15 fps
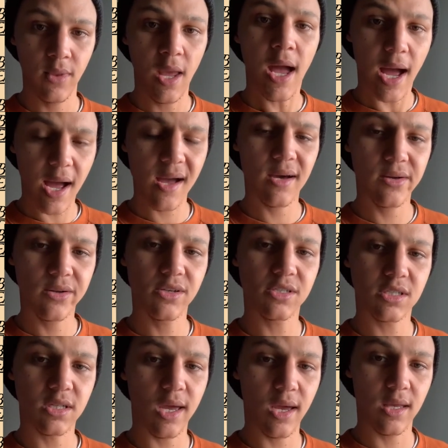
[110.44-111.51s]
I
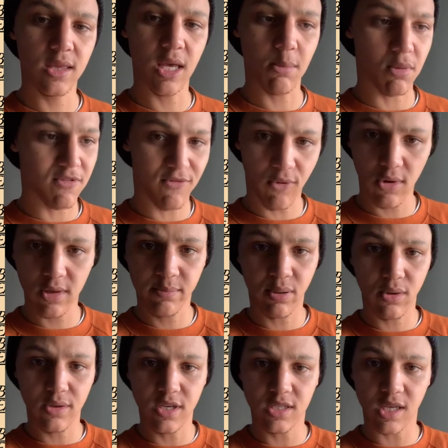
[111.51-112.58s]
understand that before the
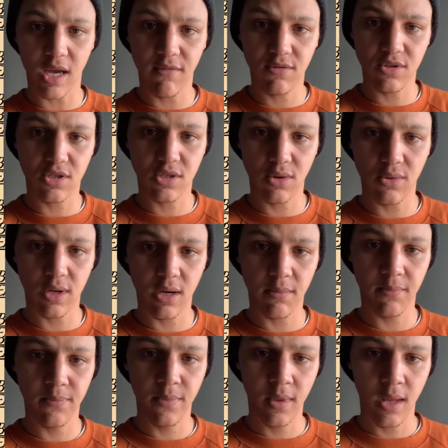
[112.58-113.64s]
police ever showed up
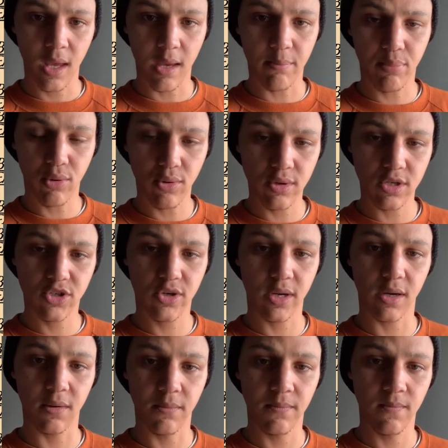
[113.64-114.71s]
and pulled a
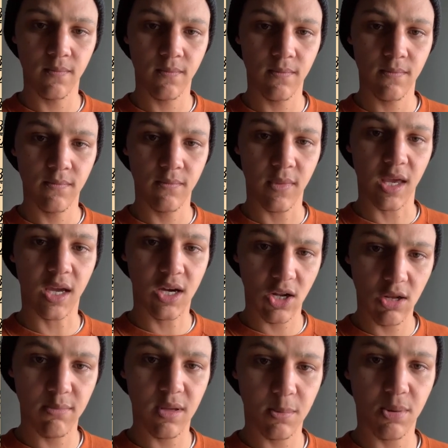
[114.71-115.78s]
trigger, it could have
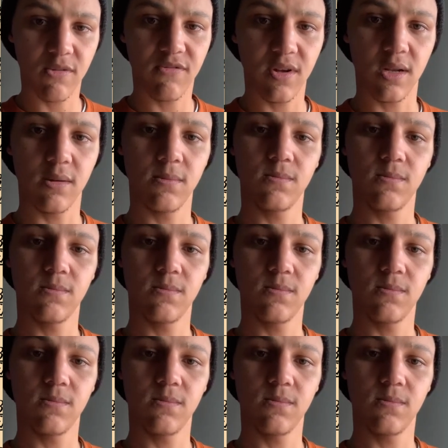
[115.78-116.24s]
been prevented.